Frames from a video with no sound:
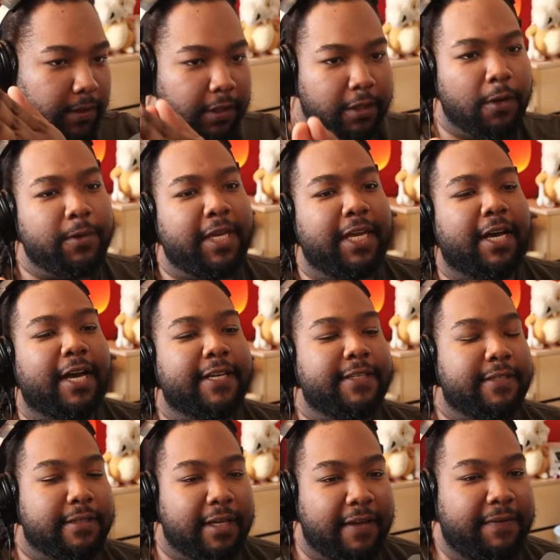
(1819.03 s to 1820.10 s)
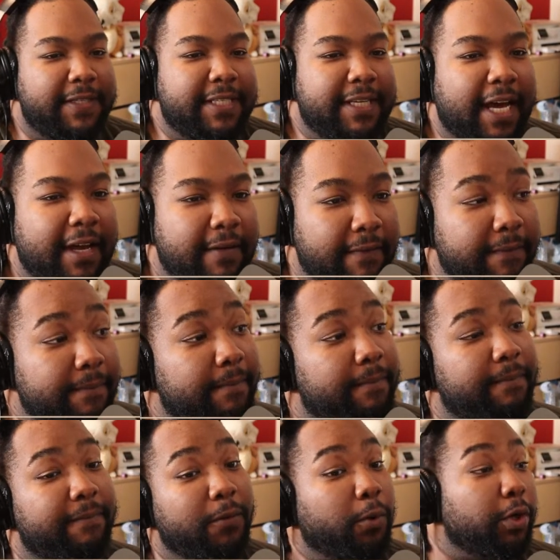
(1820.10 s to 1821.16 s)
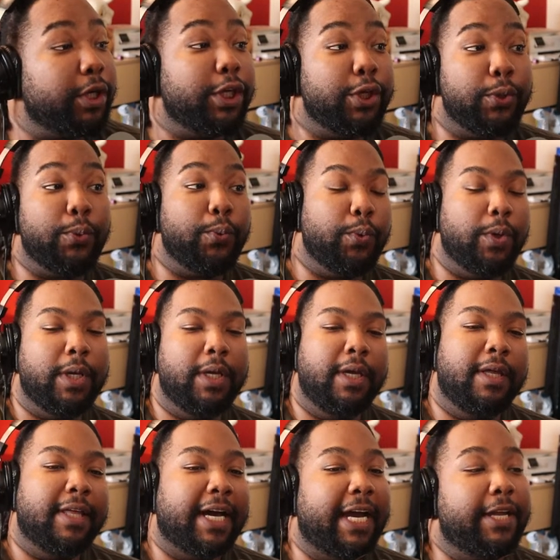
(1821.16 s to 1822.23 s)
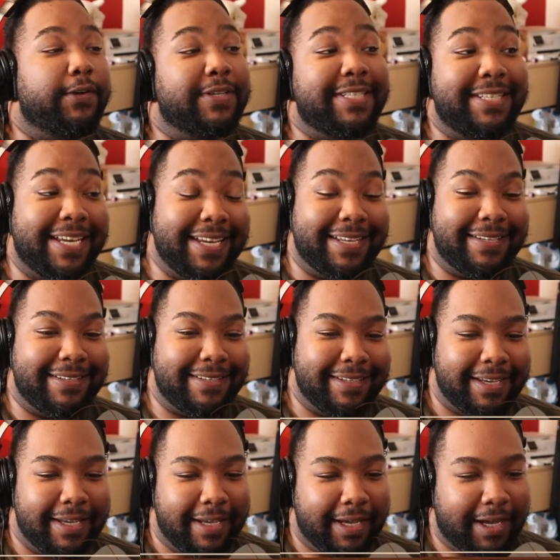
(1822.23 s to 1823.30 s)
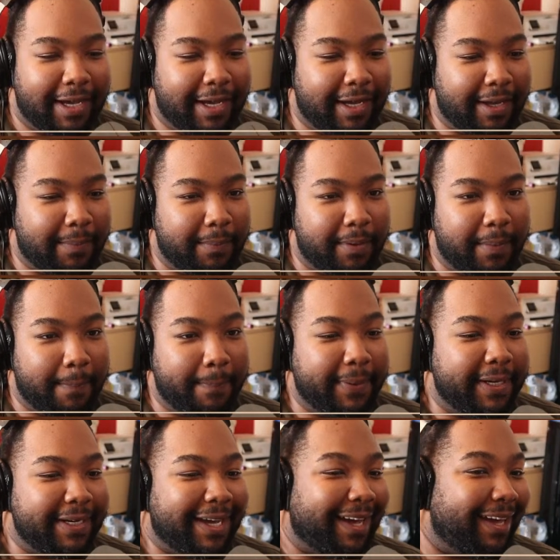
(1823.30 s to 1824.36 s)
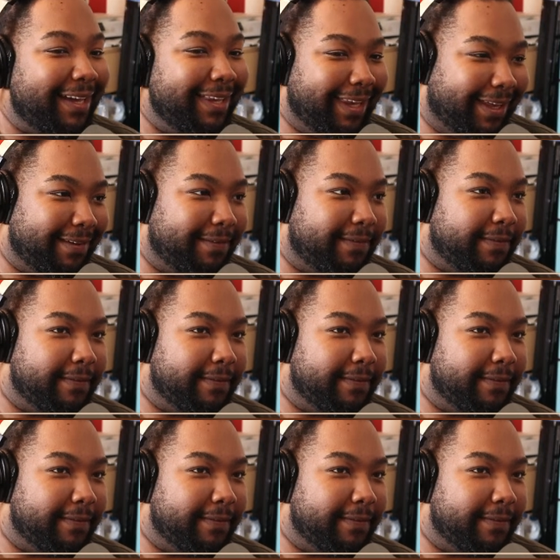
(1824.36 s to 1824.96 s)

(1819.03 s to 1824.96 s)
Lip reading: Code Geass. If it's not for you, I understand. But I love.